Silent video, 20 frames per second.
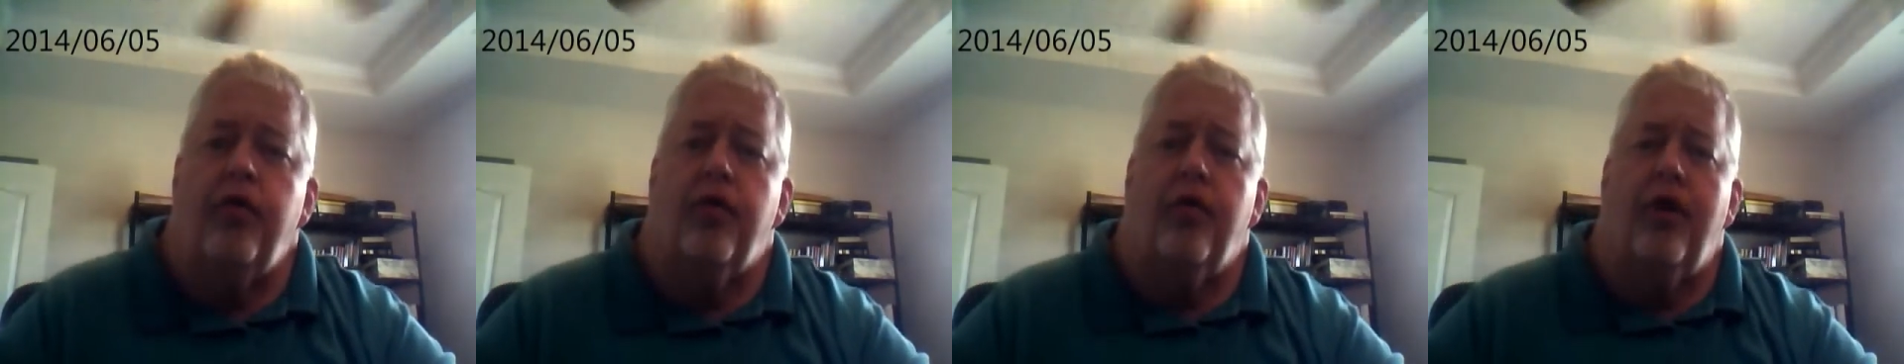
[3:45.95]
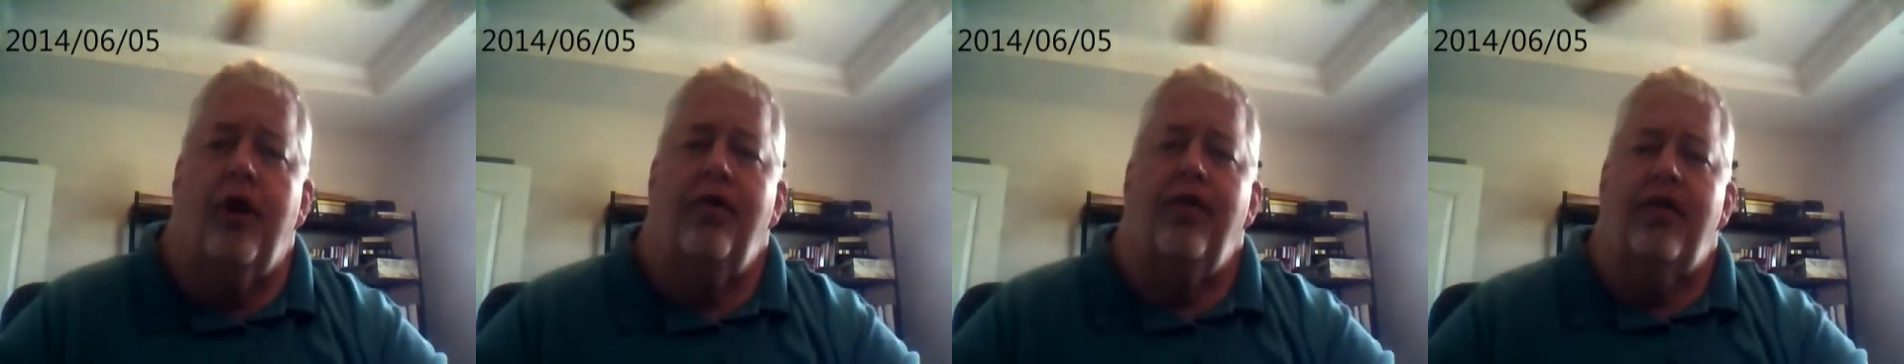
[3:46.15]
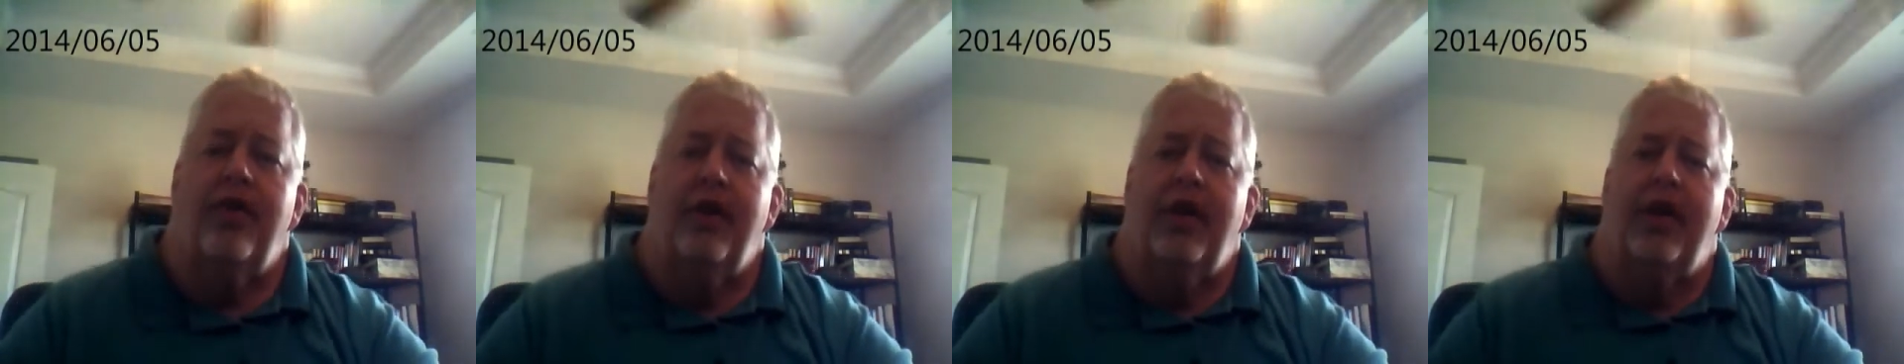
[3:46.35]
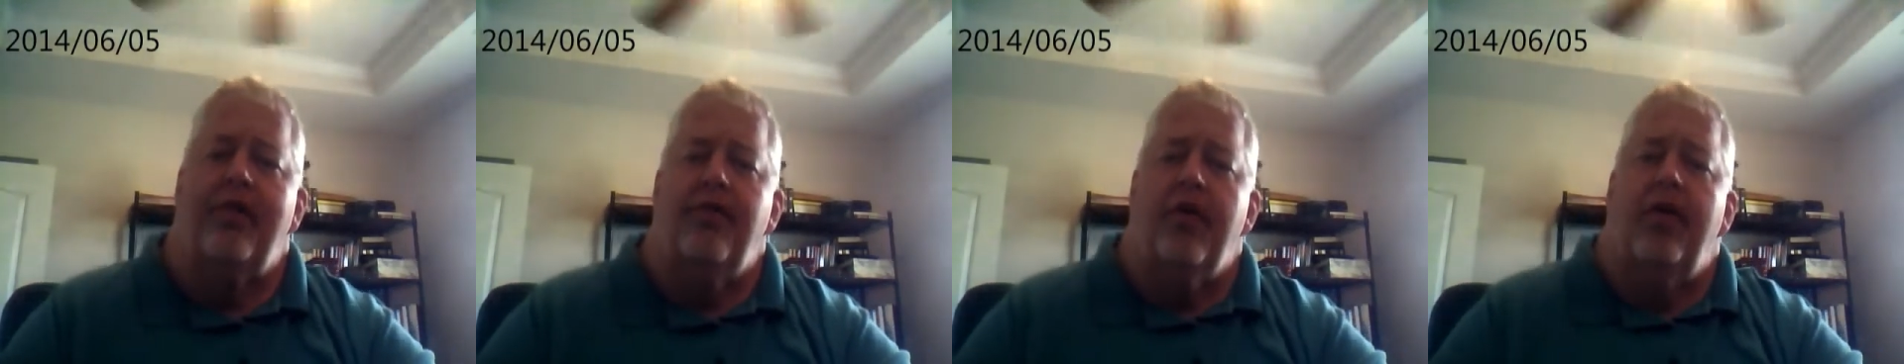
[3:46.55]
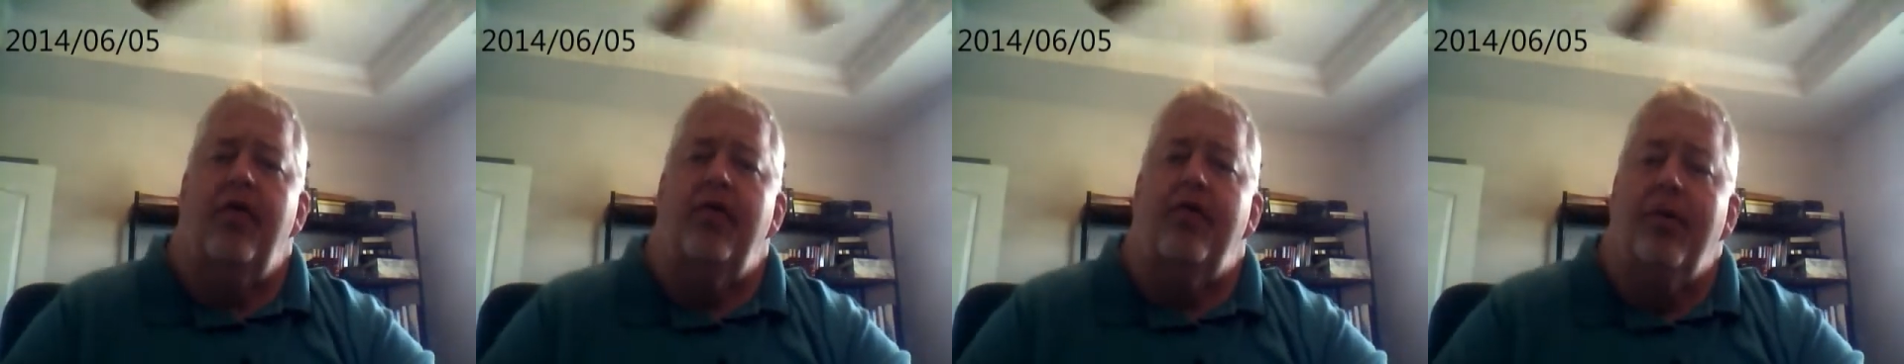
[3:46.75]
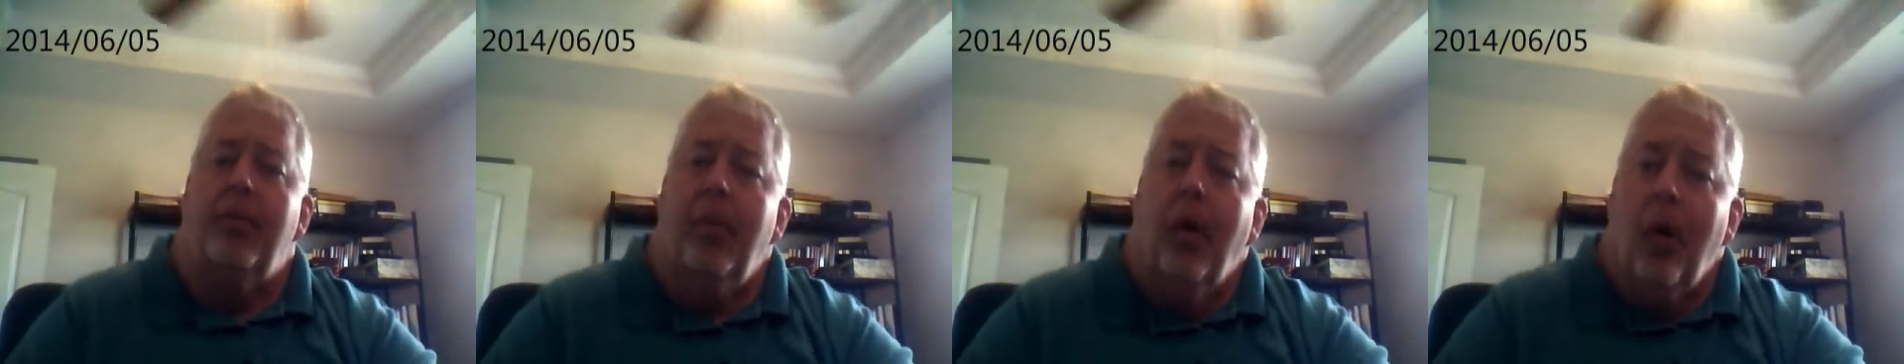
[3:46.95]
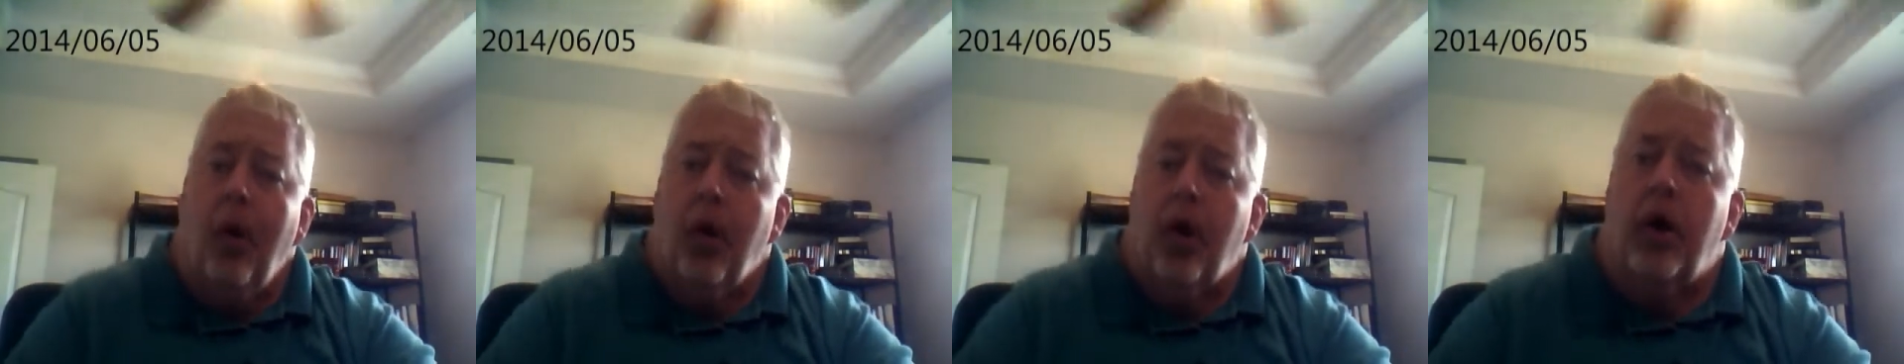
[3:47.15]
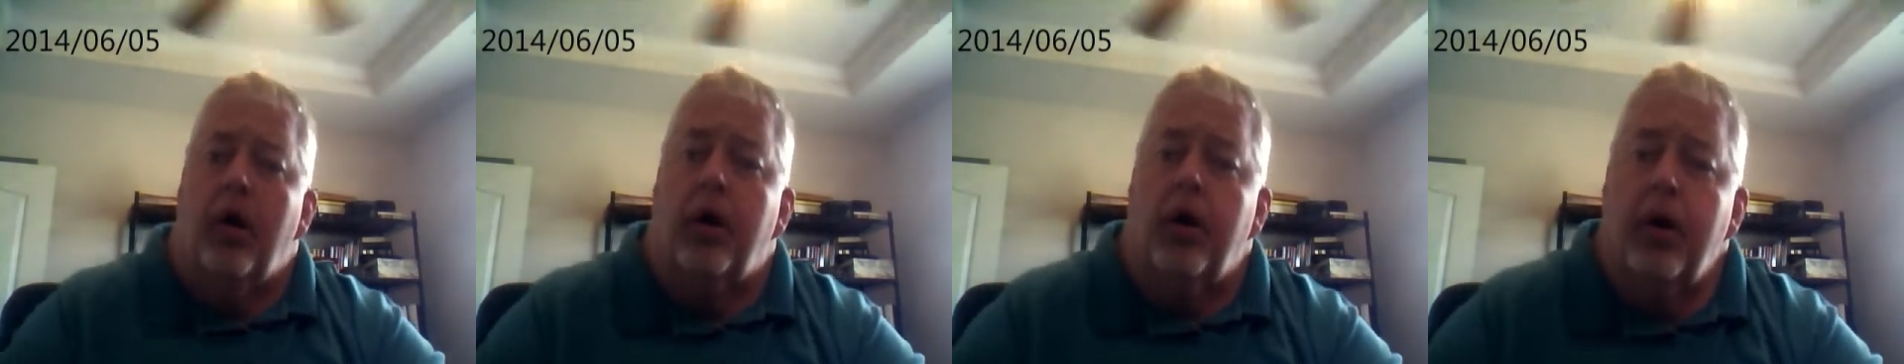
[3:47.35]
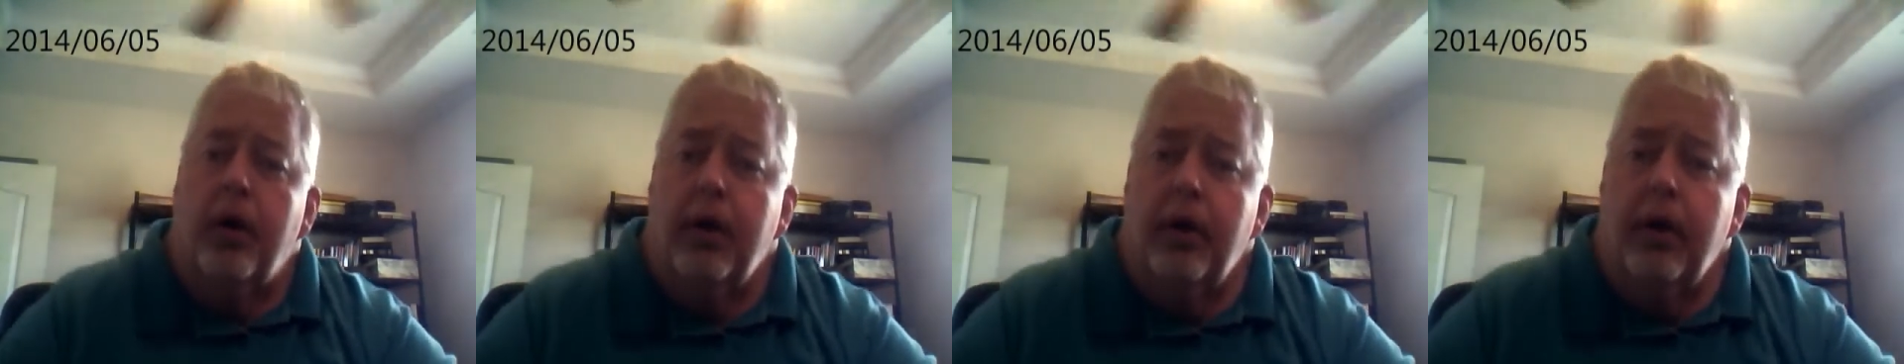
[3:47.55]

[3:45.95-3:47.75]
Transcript: for us to give us some more.